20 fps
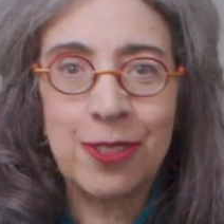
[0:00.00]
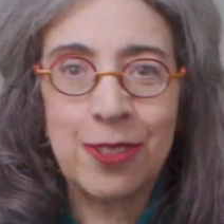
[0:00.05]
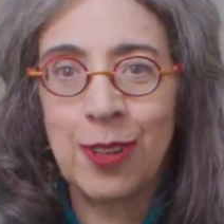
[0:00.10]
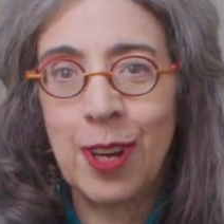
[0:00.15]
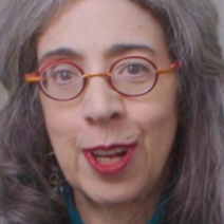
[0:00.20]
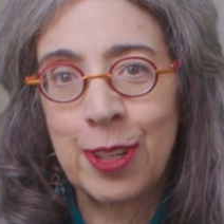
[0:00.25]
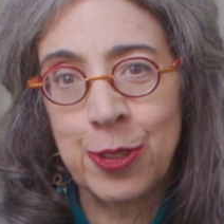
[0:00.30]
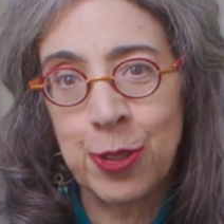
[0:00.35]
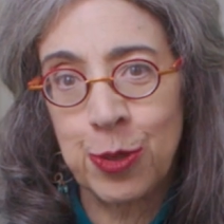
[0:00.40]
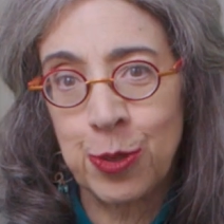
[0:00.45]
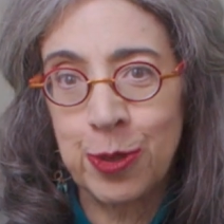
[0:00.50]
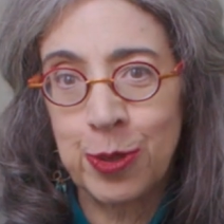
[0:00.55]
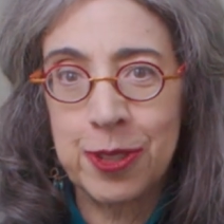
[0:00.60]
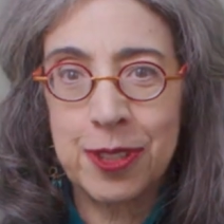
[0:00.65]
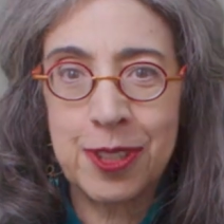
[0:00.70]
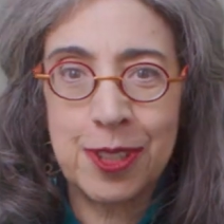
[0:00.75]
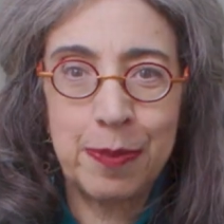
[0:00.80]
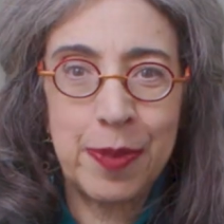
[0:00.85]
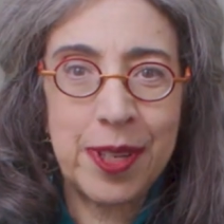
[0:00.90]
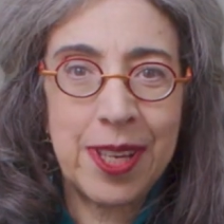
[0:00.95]
are all
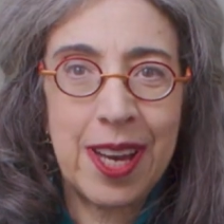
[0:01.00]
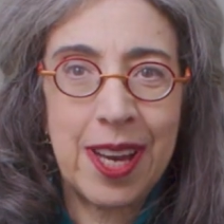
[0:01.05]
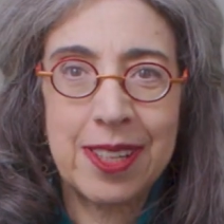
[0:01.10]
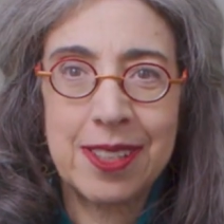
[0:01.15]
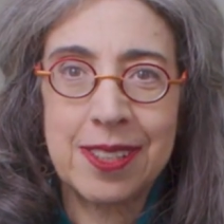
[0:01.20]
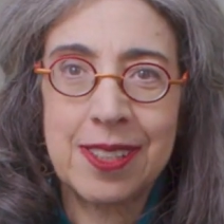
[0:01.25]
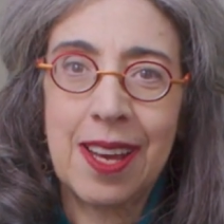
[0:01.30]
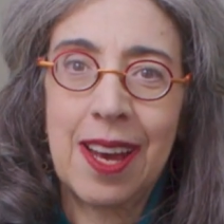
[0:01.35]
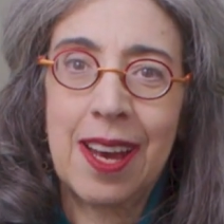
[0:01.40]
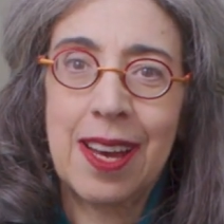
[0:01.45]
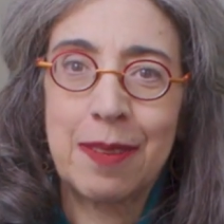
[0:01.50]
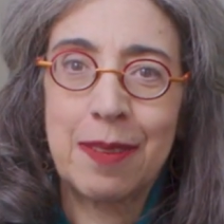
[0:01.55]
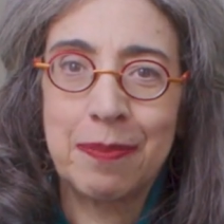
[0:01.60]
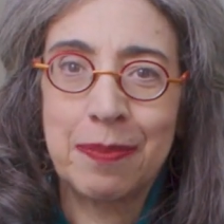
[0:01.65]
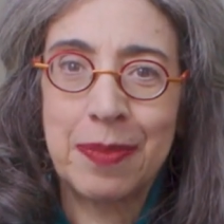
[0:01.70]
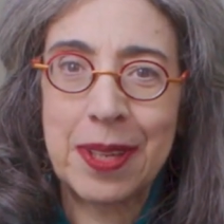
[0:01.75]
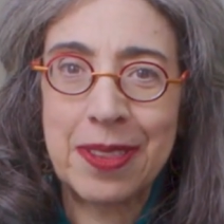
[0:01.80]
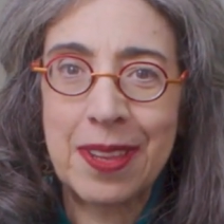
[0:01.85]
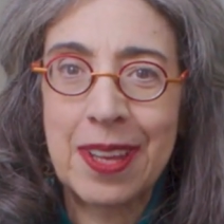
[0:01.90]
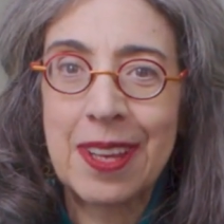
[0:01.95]
tools to be on time,
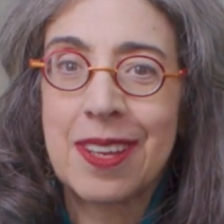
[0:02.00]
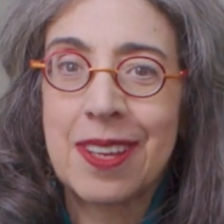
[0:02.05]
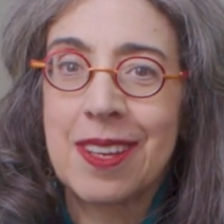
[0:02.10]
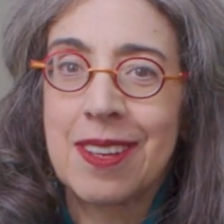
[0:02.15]
but